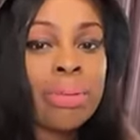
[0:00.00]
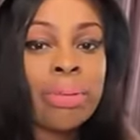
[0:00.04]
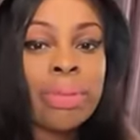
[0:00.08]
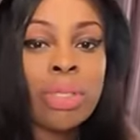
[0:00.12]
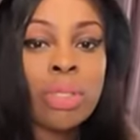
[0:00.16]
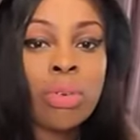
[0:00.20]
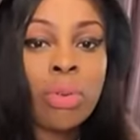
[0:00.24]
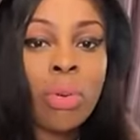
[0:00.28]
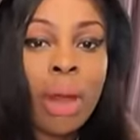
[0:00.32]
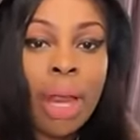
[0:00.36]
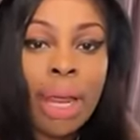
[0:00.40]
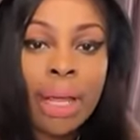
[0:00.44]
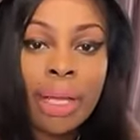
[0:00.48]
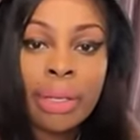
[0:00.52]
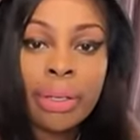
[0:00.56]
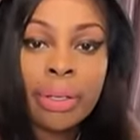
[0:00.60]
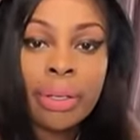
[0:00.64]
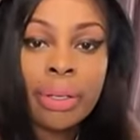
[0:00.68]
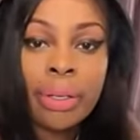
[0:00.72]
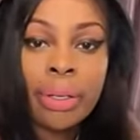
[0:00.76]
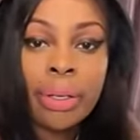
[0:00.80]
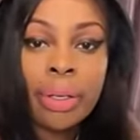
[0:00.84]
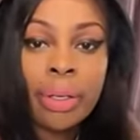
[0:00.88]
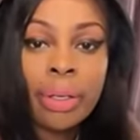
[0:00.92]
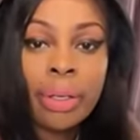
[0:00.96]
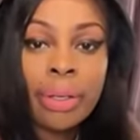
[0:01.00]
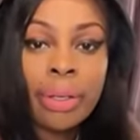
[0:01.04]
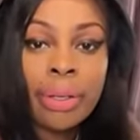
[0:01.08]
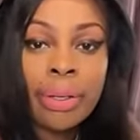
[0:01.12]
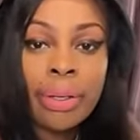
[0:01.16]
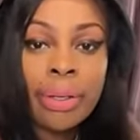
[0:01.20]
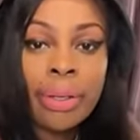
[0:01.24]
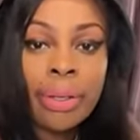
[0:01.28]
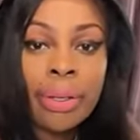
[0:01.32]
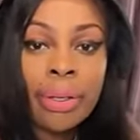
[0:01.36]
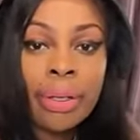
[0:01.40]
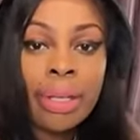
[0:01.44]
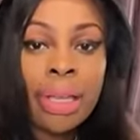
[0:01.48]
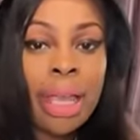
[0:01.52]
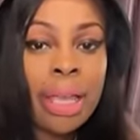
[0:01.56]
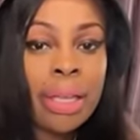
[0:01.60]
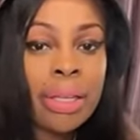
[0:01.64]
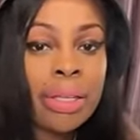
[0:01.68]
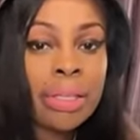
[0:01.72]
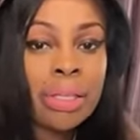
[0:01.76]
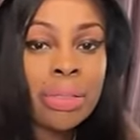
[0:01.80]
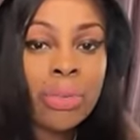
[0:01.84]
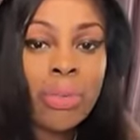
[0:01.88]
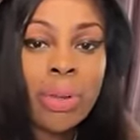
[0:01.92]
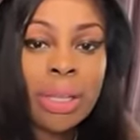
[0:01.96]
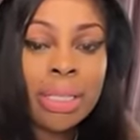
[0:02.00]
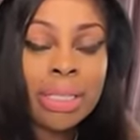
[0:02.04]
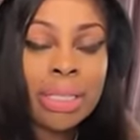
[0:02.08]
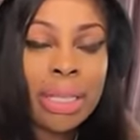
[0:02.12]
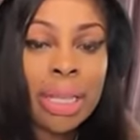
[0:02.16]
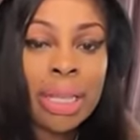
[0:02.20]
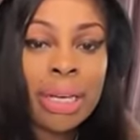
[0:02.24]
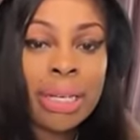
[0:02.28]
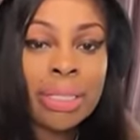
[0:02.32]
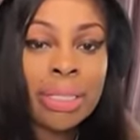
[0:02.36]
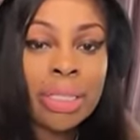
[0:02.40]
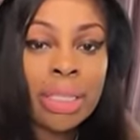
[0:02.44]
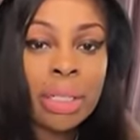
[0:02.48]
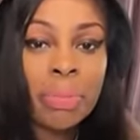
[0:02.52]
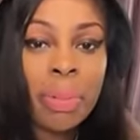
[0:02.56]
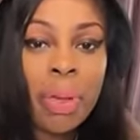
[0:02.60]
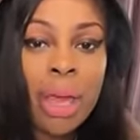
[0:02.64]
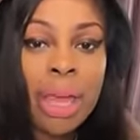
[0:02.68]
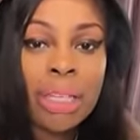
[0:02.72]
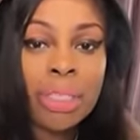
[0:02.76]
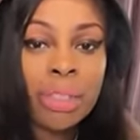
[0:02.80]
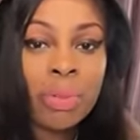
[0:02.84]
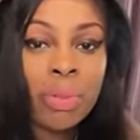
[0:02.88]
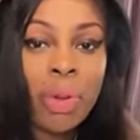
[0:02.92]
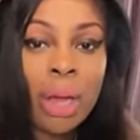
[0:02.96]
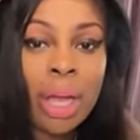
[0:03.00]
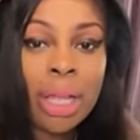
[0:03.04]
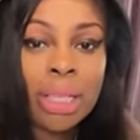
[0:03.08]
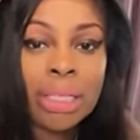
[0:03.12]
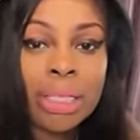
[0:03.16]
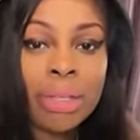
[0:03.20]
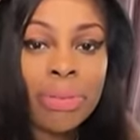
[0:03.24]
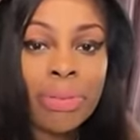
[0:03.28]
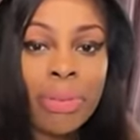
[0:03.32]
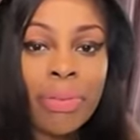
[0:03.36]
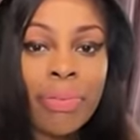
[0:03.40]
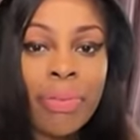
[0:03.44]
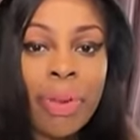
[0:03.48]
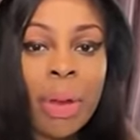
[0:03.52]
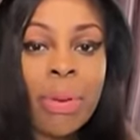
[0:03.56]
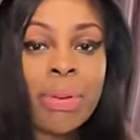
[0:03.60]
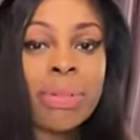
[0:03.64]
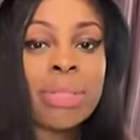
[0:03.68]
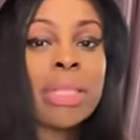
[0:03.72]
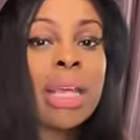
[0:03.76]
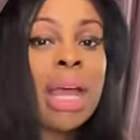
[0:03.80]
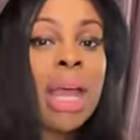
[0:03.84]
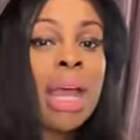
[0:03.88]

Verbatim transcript: straight. King of Swords energy, Page of Wands in reverse.